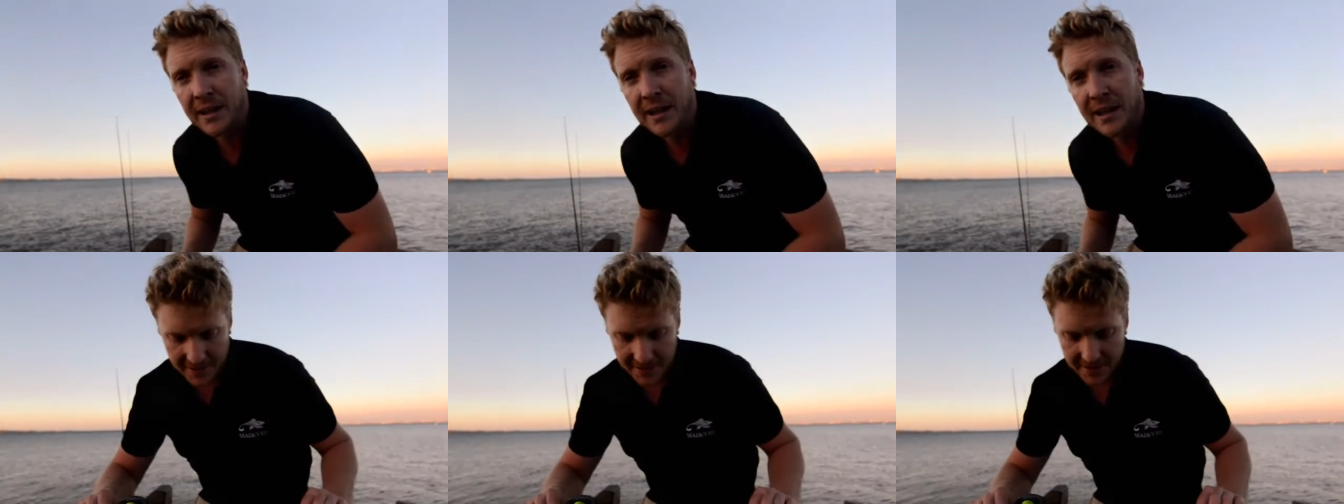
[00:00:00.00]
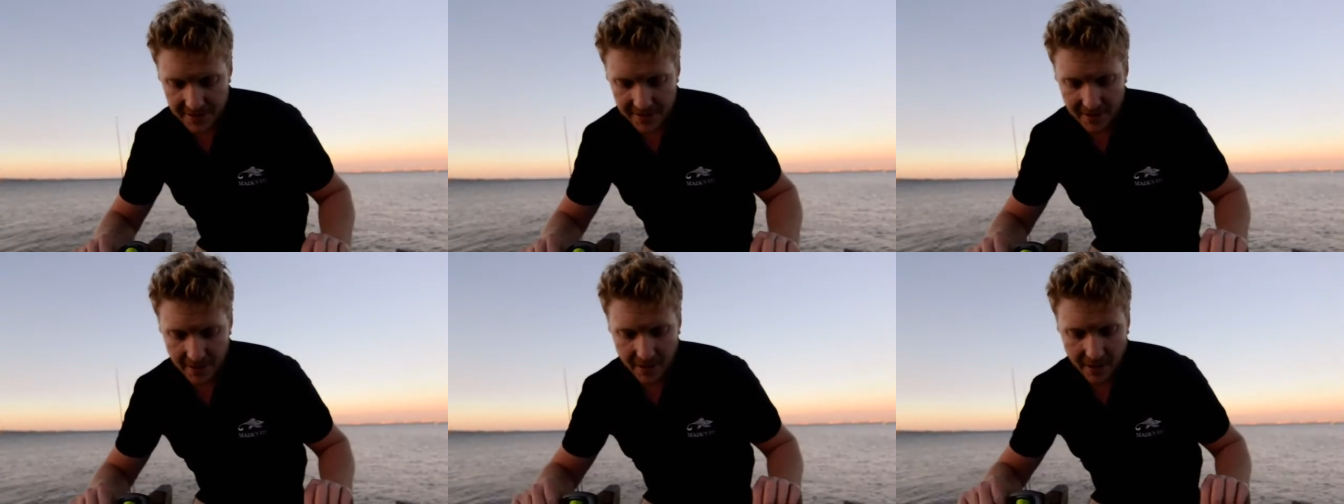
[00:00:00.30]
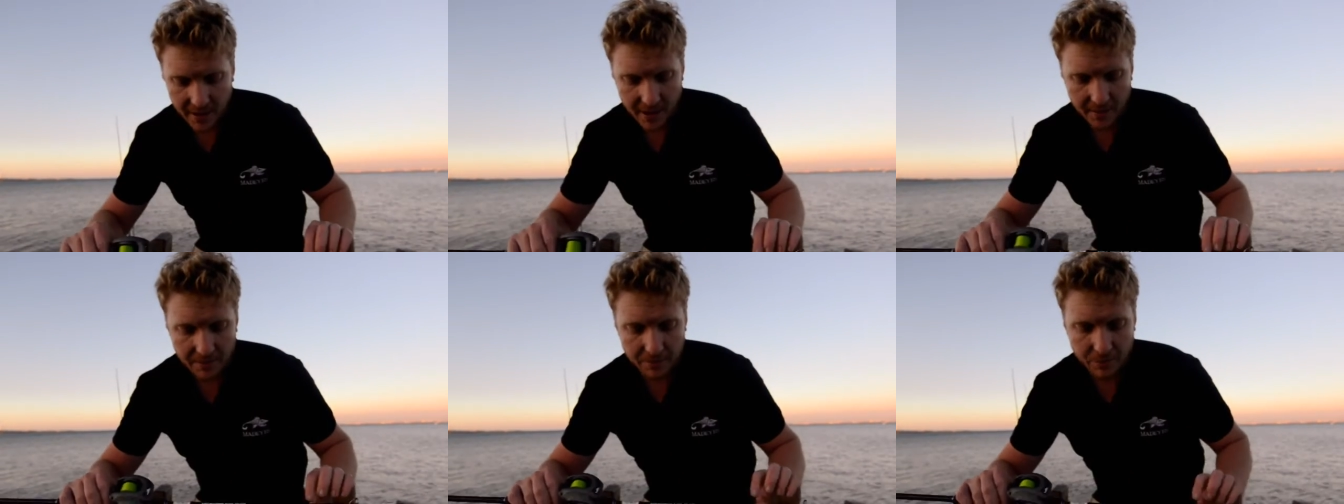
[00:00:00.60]
This is
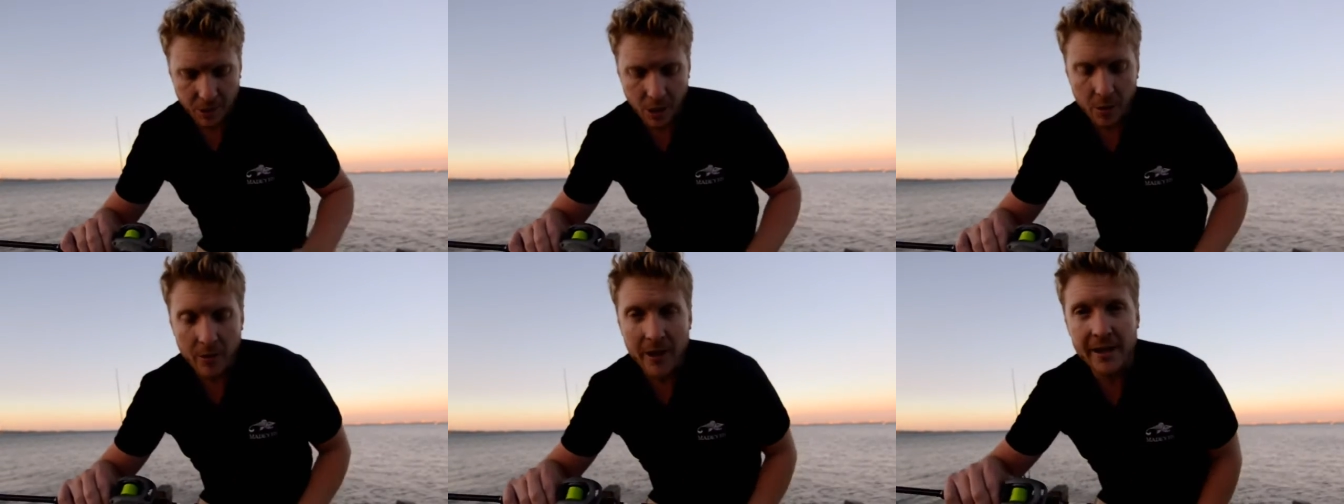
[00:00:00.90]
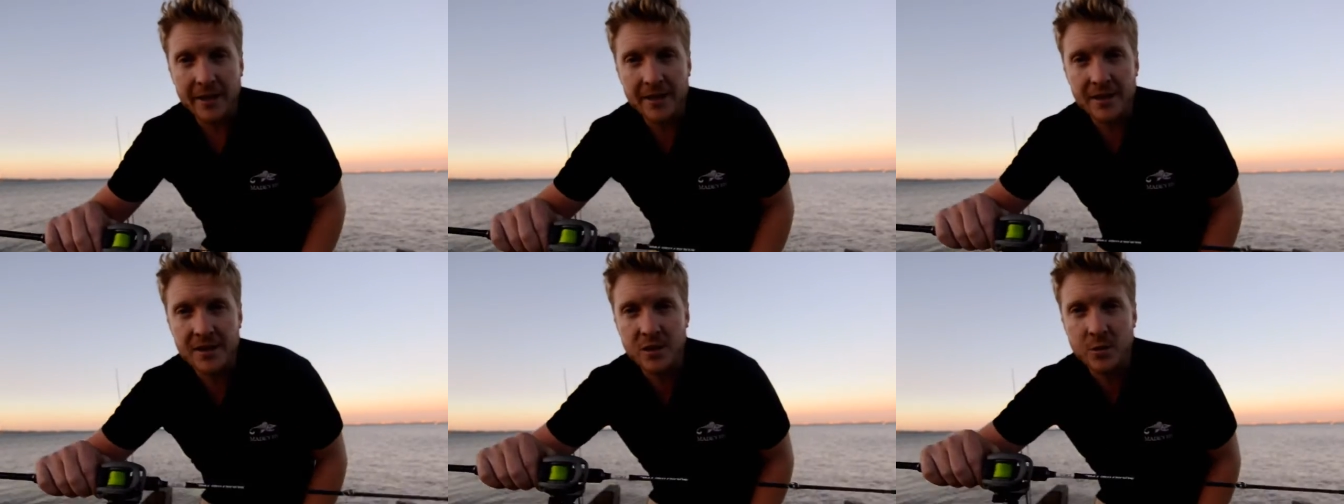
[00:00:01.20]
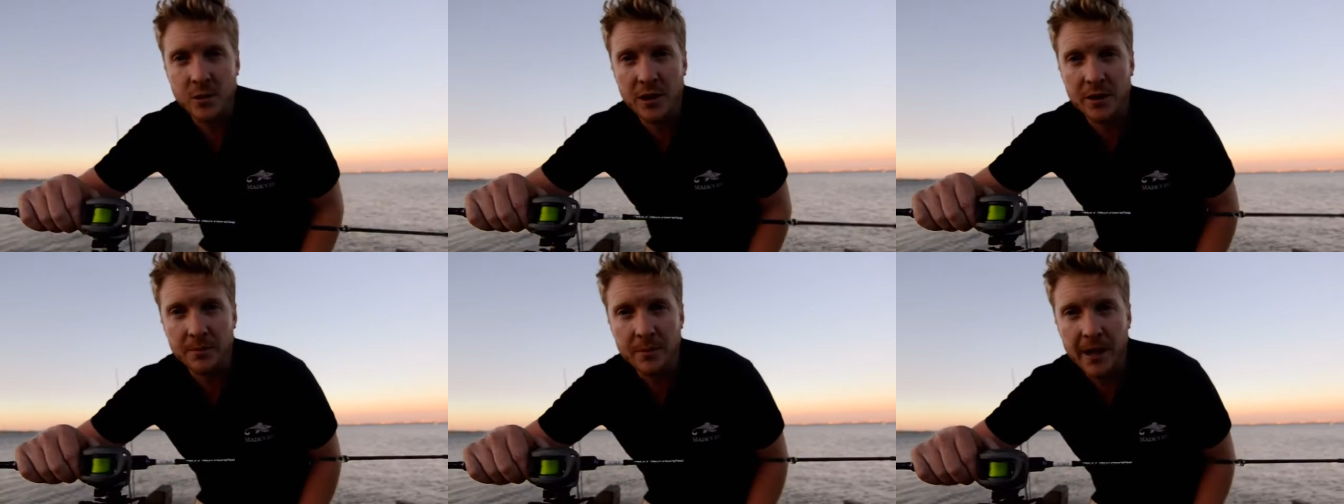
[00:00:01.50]
the Pro X
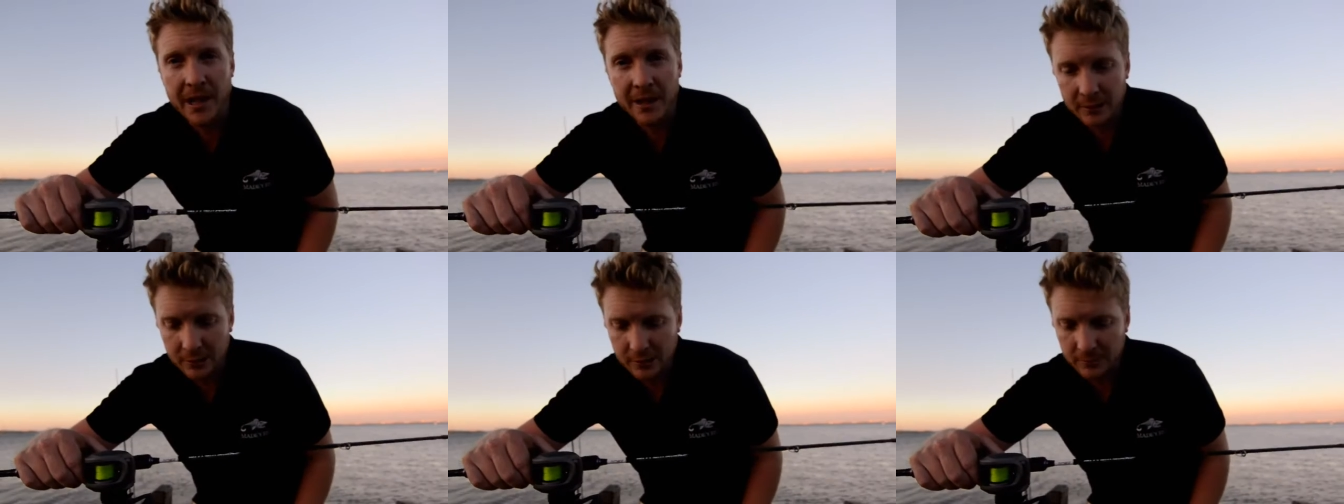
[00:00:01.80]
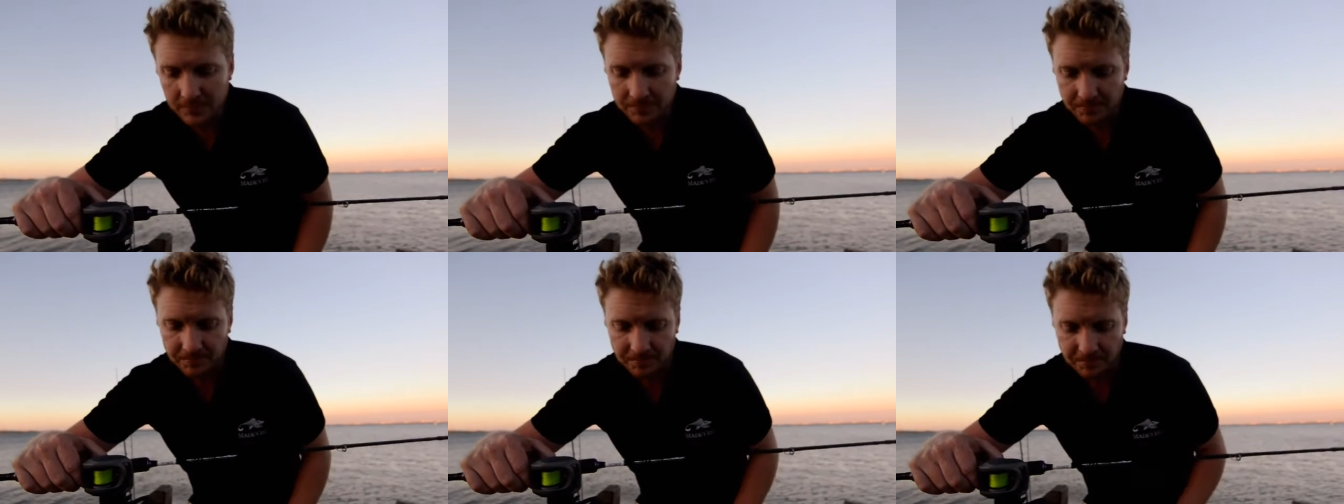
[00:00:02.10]
Squid Metal.